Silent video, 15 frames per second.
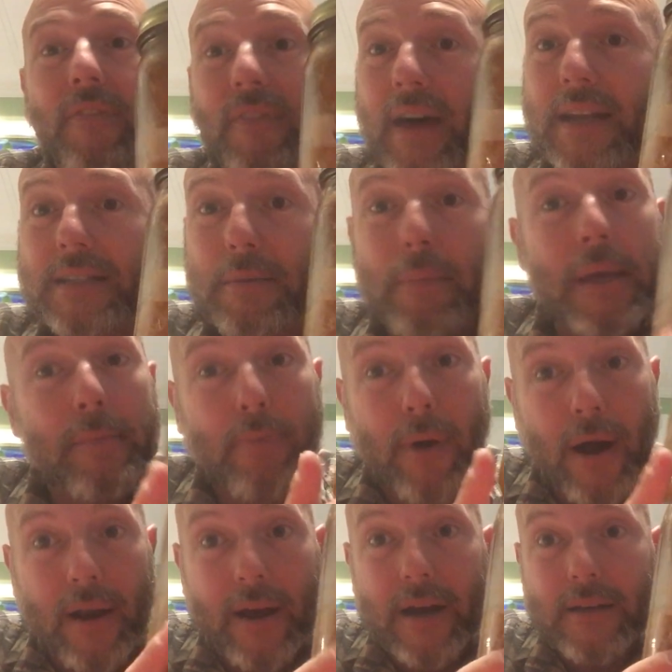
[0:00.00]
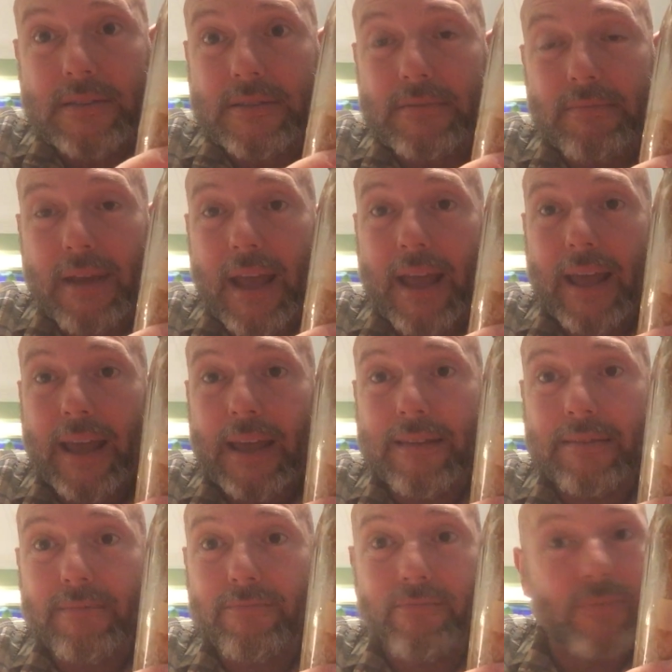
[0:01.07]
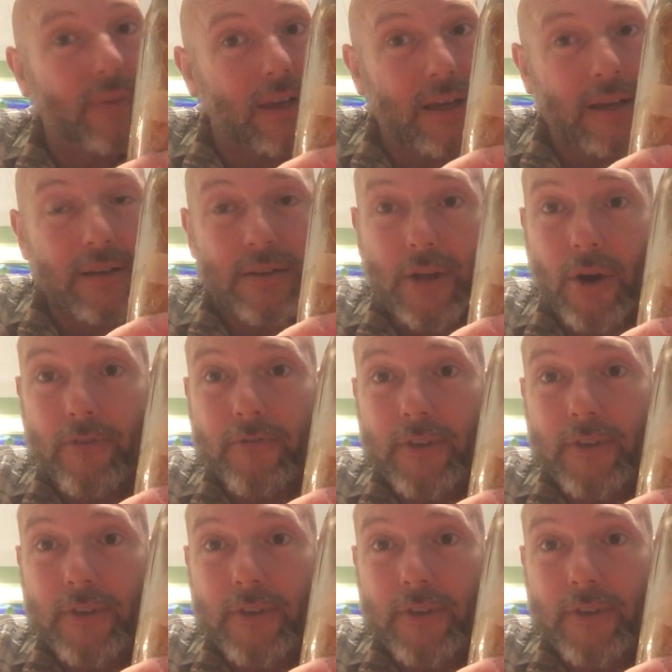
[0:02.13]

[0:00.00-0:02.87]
That is a meat product and no